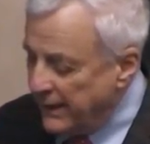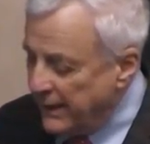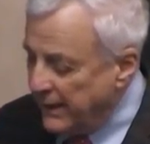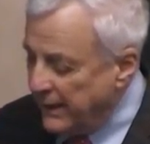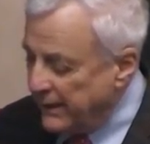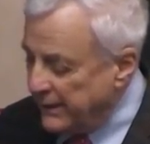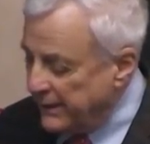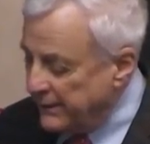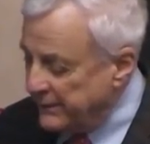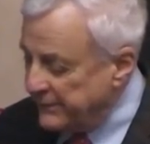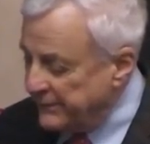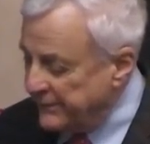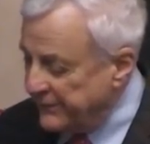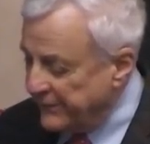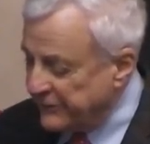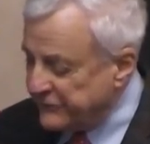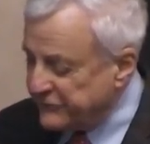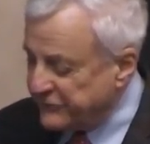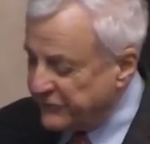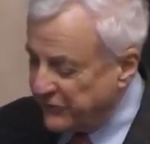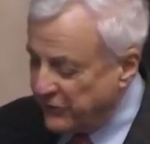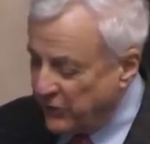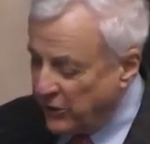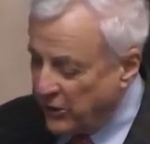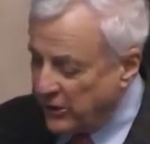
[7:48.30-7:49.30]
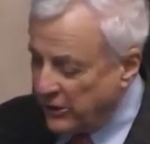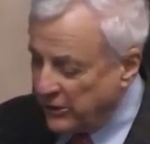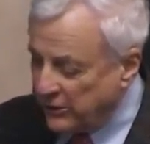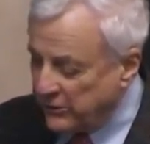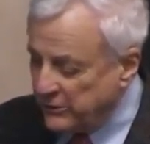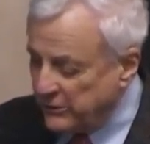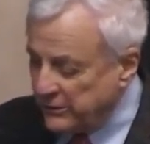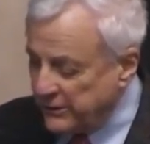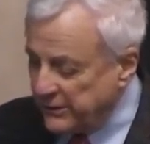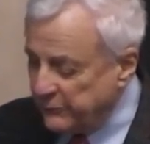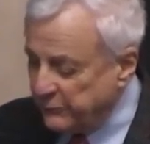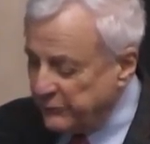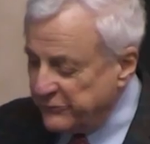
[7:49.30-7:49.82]
and there's an
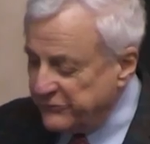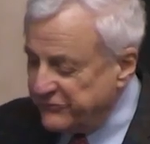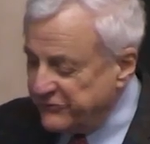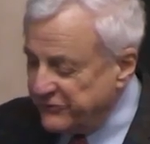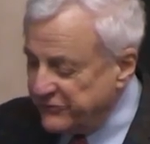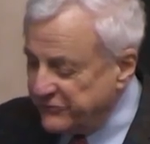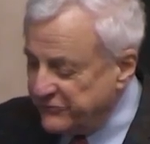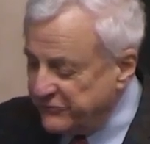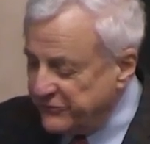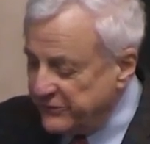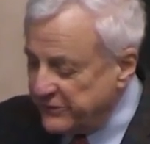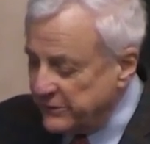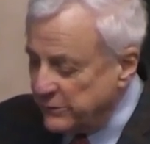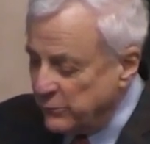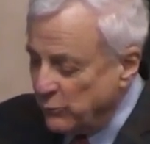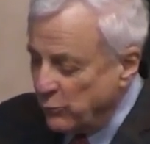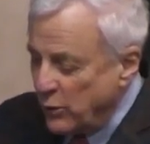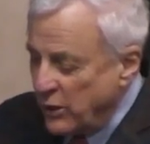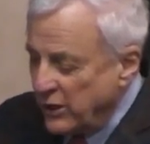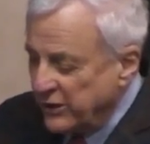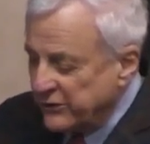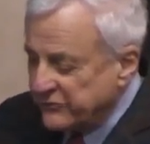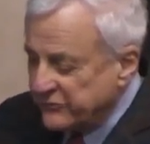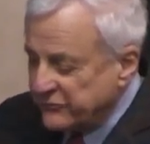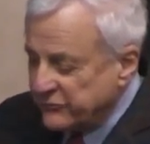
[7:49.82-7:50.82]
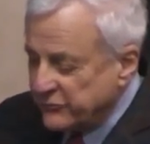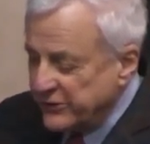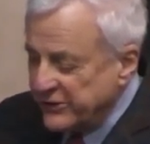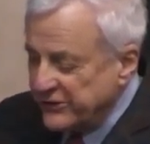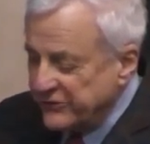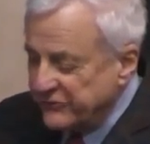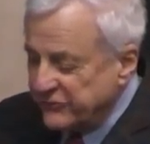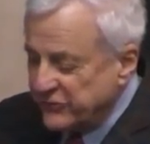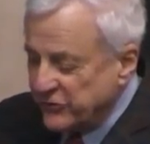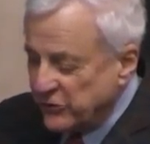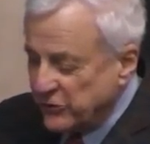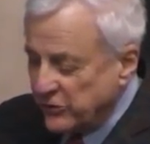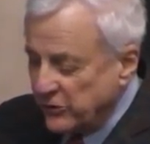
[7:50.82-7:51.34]
article that was just in the Wall
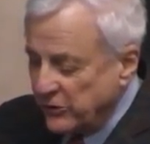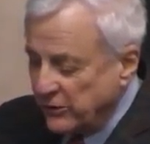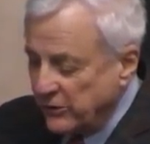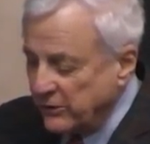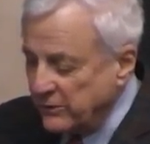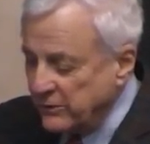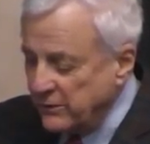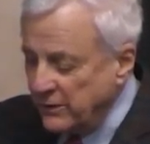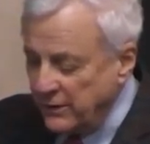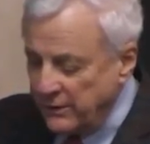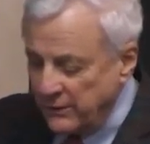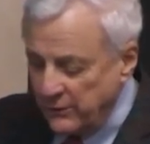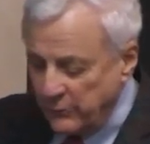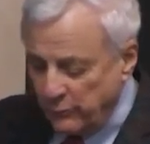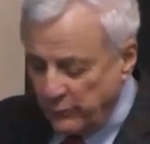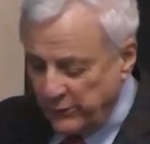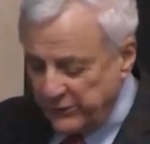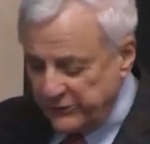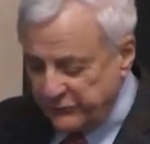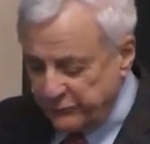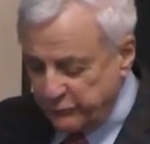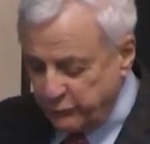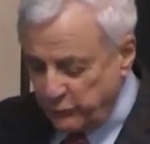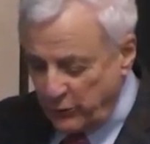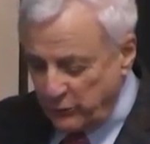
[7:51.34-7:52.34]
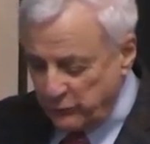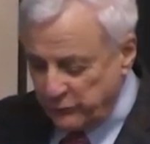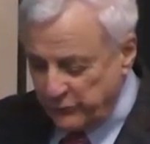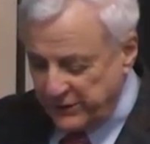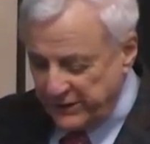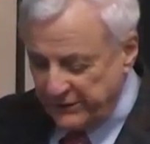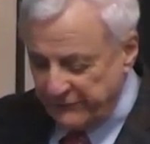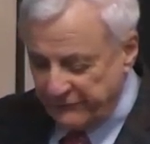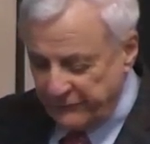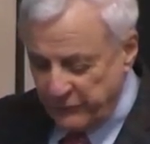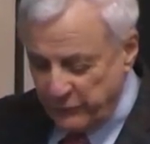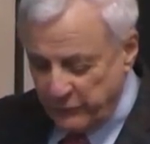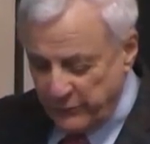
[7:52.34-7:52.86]
Street Journal, which won't
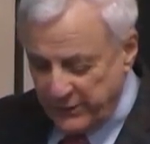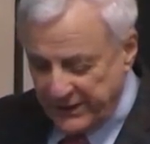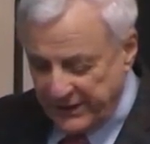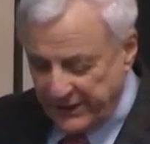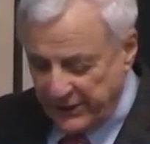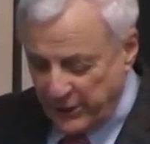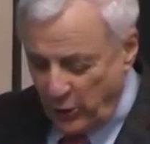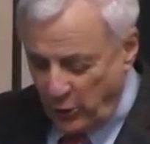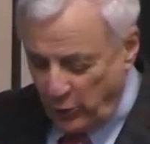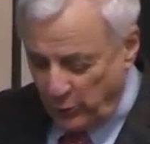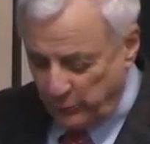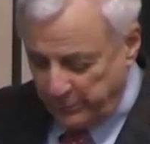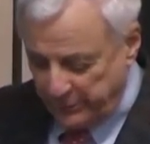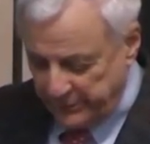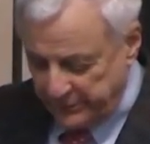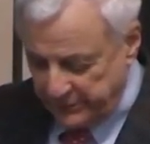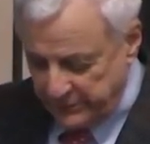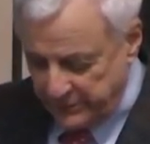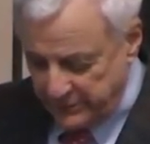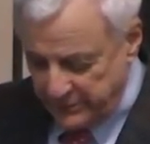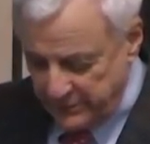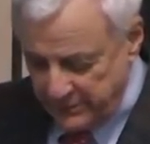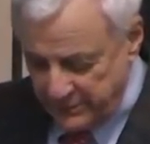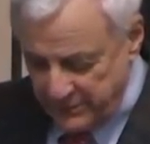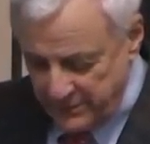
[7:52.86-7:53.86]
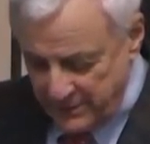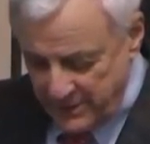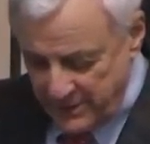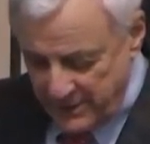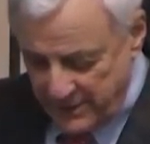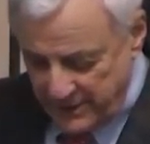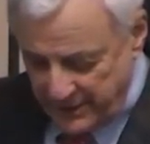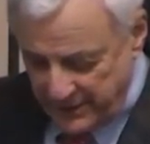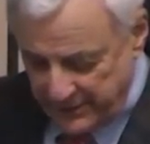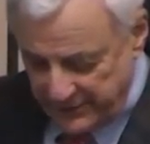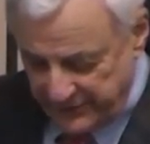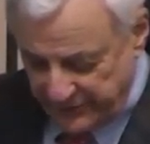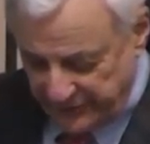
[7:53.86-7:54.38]
give you any hope
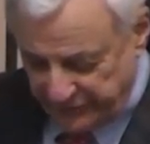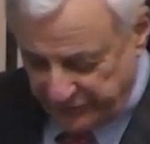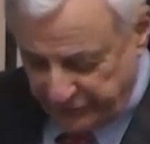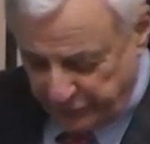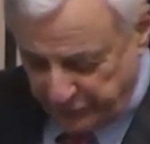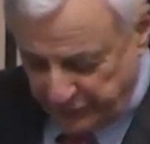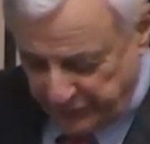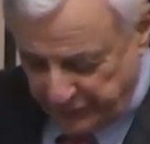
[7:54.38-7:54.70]
in this